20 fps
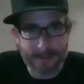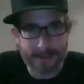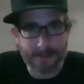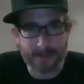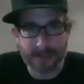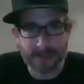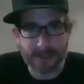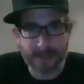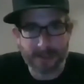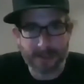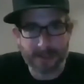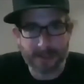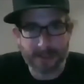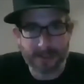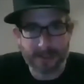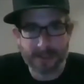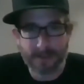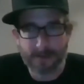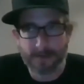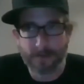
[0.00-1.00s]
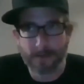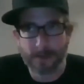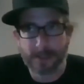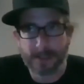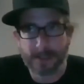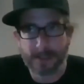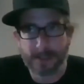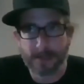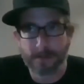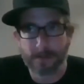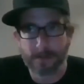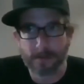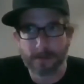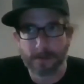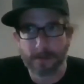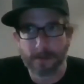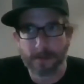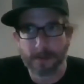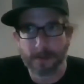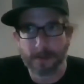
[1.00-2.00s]
Would
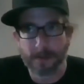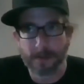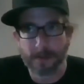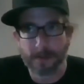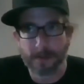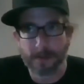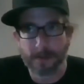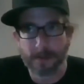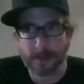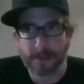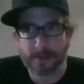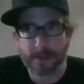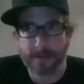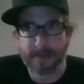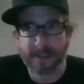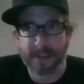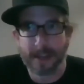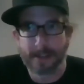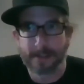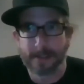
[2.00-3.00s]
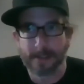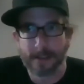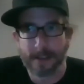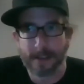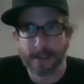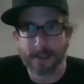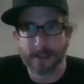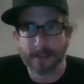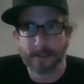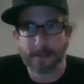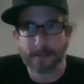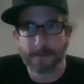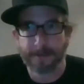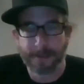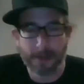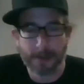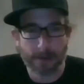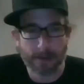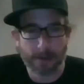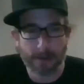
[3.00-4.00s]
you attribute that to like
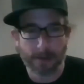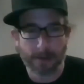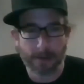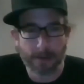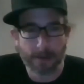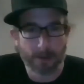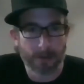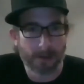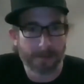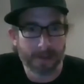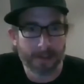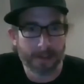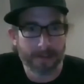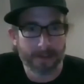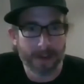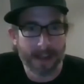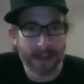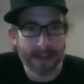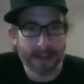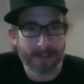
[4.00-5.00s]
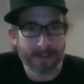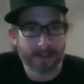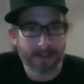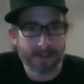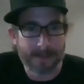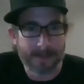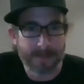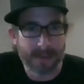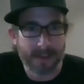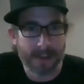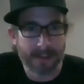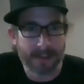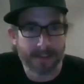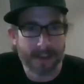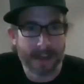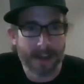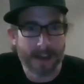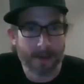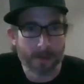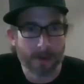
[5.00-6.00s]
Funeral for a Friend or something like
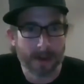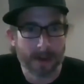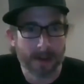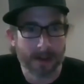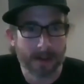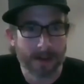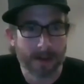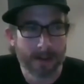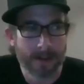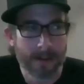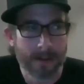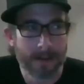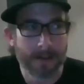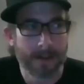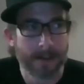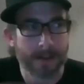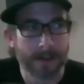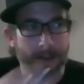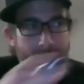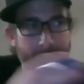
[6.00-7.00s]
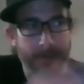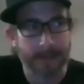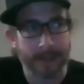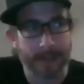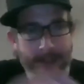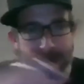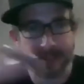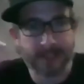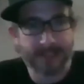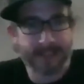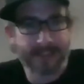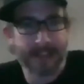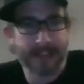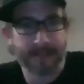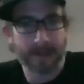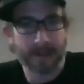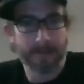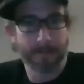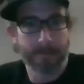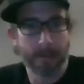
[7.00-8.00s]
that, where it's just different
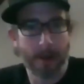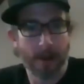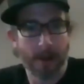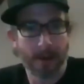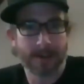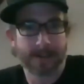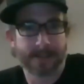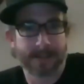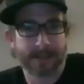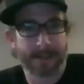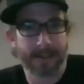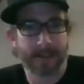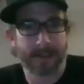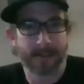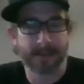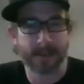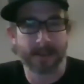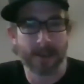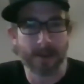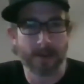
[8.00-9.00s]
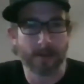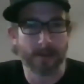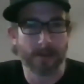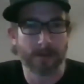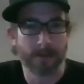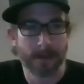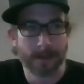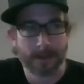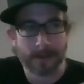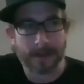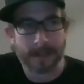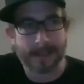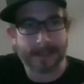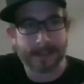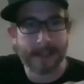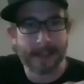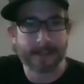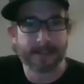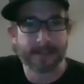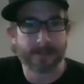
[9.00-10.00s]
parts and there's no set
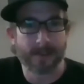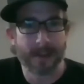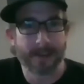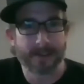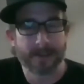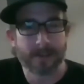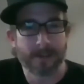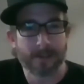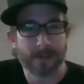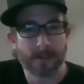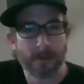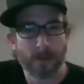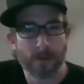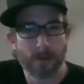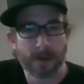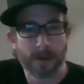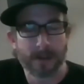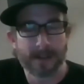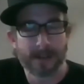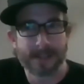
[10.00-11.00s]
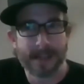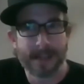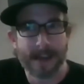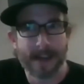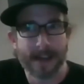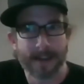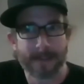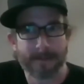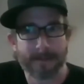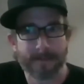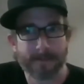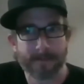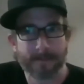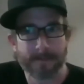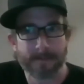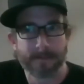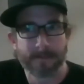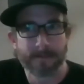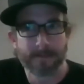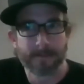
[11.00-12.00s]
structure? Or
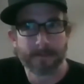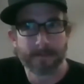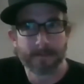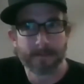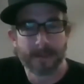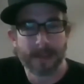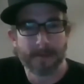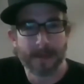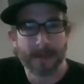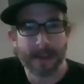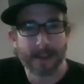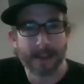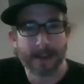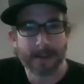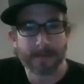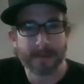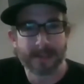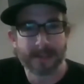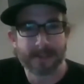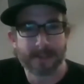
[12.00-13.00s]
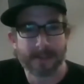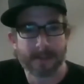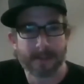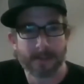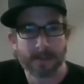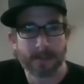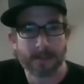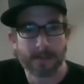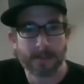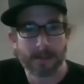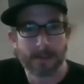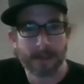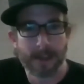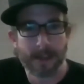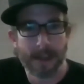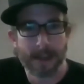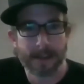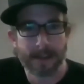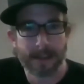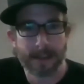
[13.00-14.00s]
am I kind of missing the
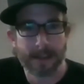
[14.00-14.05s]
idea